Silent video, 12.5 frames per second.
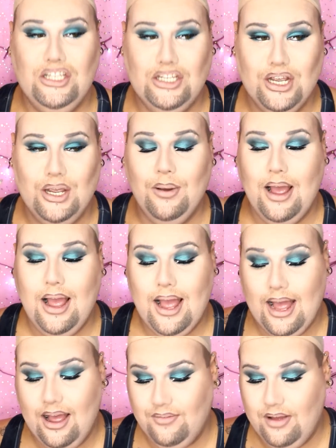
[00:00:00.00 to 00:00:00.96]
do
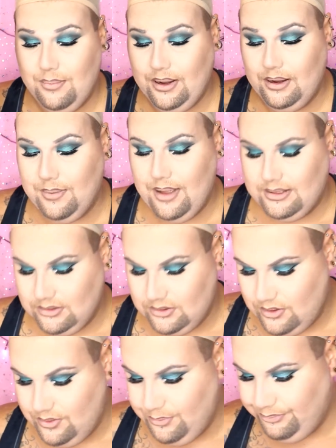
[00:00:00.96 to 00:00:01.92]
have a bigger
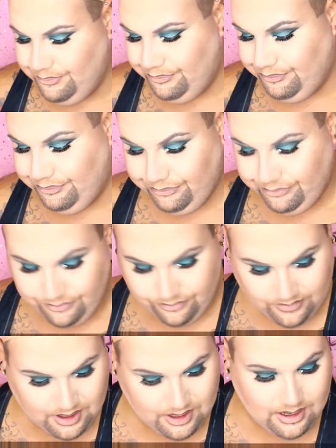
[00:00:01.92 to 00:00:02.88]
pencil.
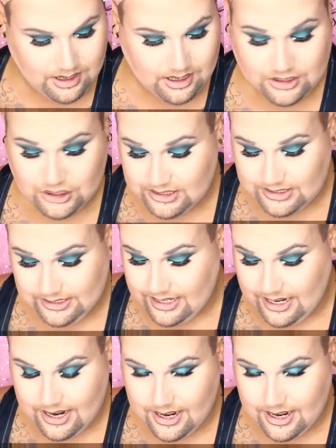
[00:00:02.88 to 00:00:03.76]
Just didn't get it